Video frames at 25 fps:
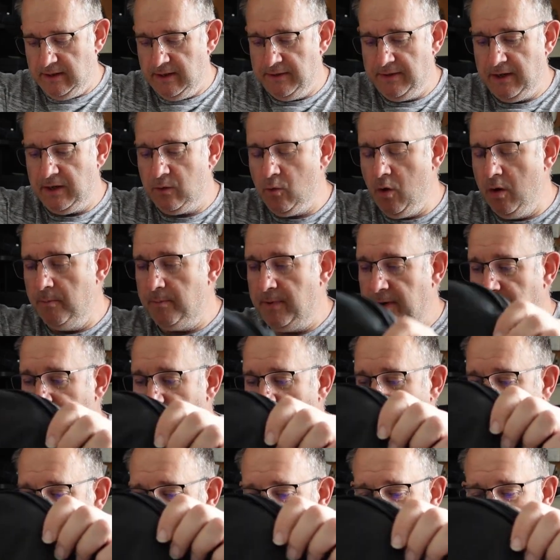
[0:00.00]
they're quite big.
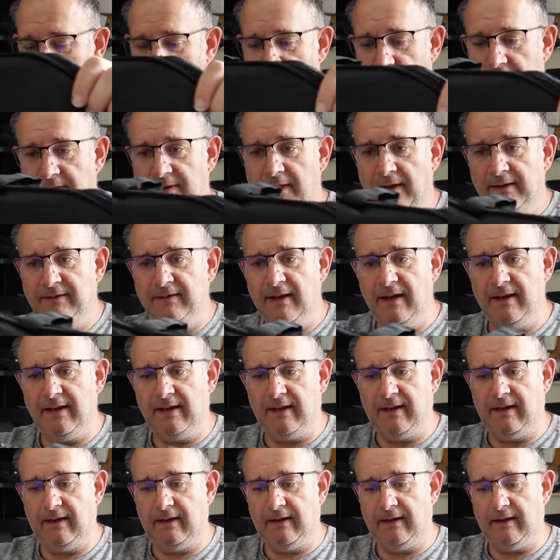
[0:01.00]
They
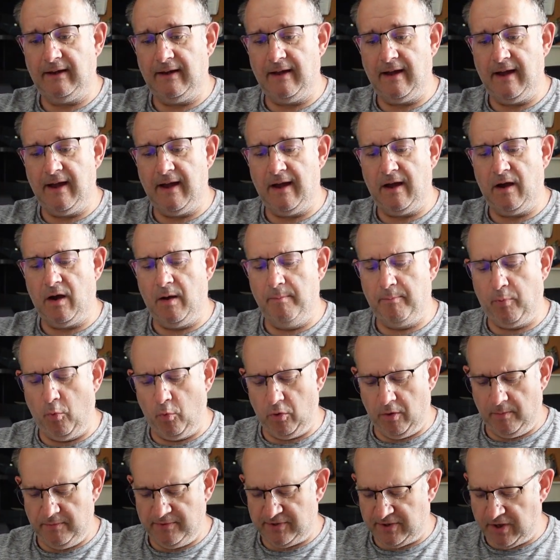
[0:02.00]
take. I bought
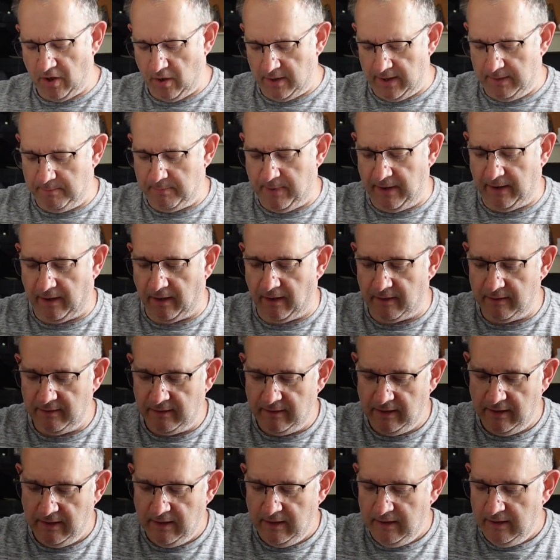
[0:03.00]
them slightly bigger.
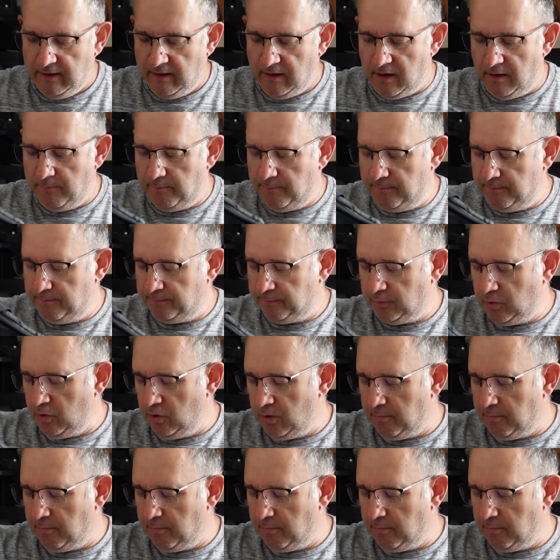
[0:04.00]
I could